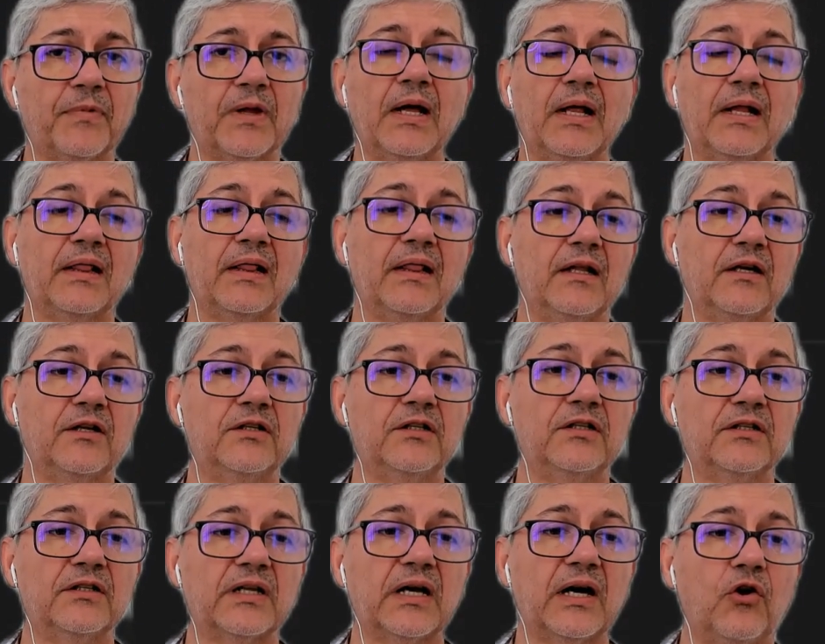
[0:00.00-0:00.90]

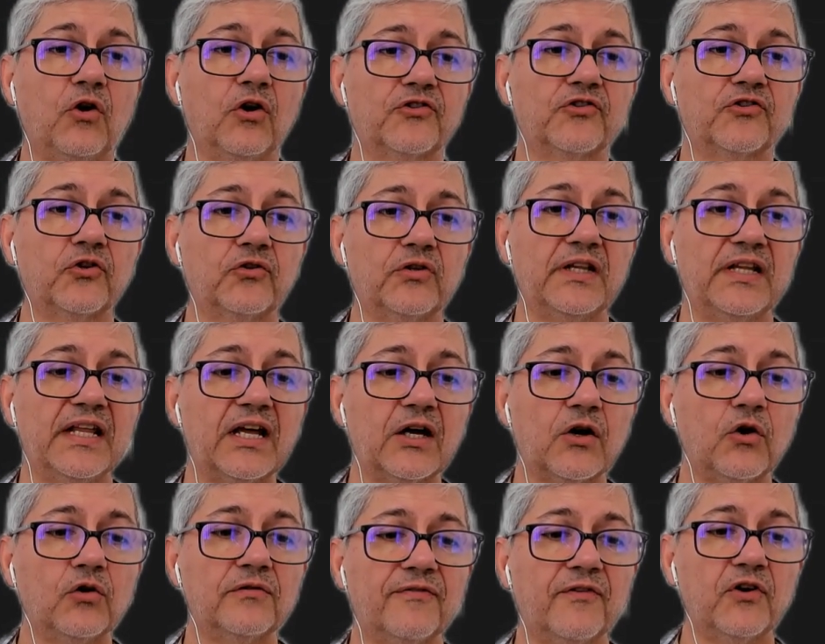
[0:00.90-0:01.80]
learned, also the
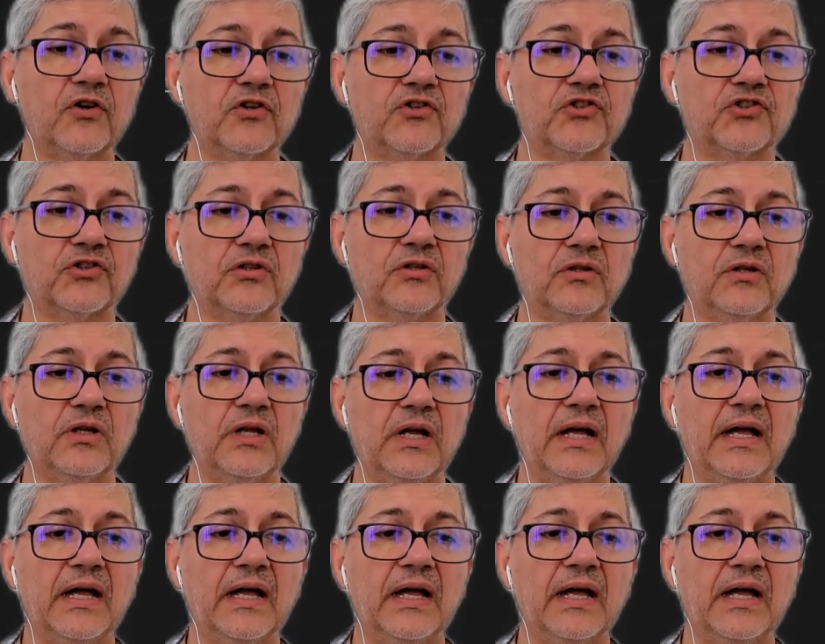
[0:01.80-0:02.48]
decode function,